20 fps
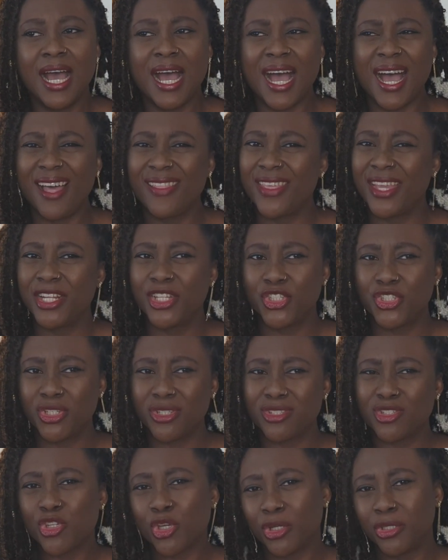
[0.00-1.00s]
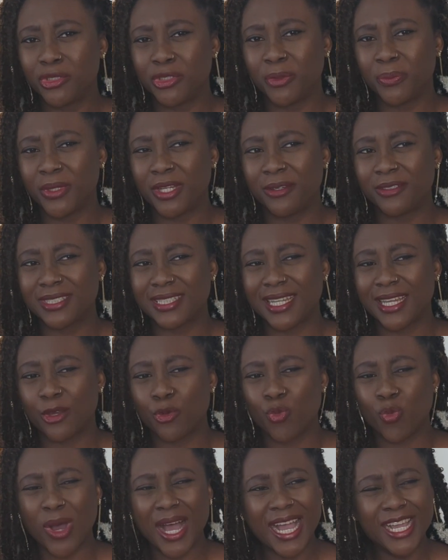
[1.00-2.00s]
And then it just dawned on me, I was like,
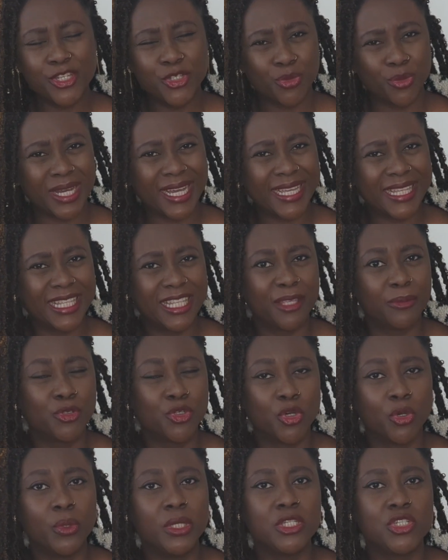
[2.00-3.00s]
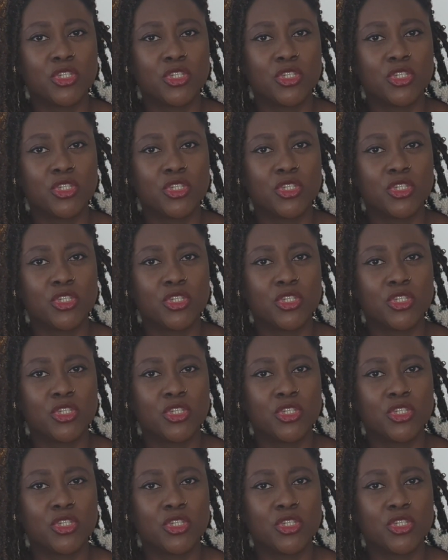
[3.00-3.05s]
why do I keep going